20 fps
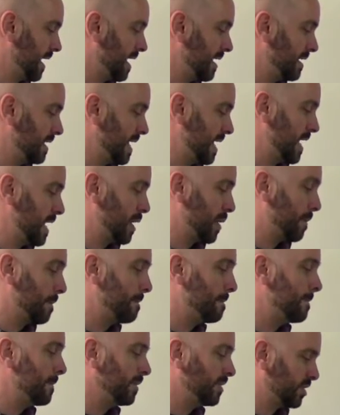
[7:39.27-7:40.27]
and eat
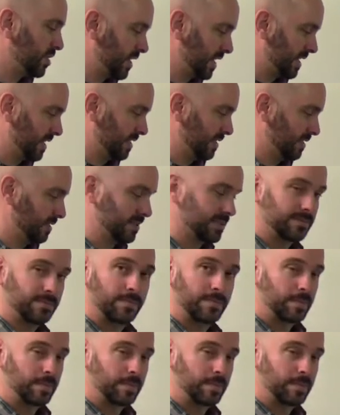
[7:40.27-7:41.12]
chickens.